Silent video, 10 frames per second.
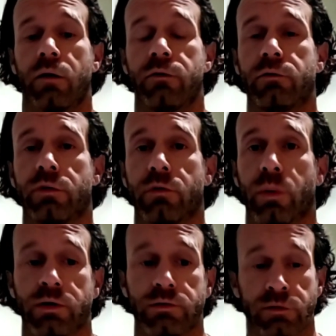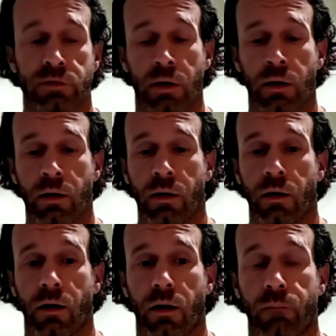due to the winds,
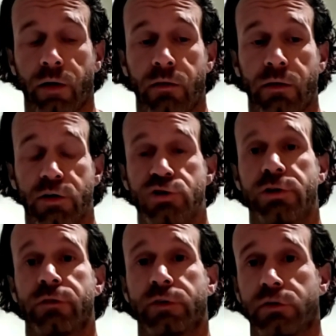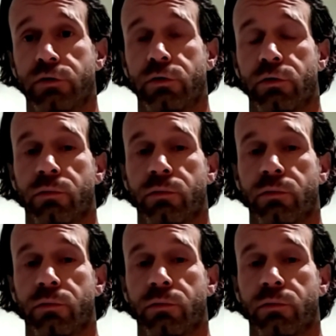and then it shifted to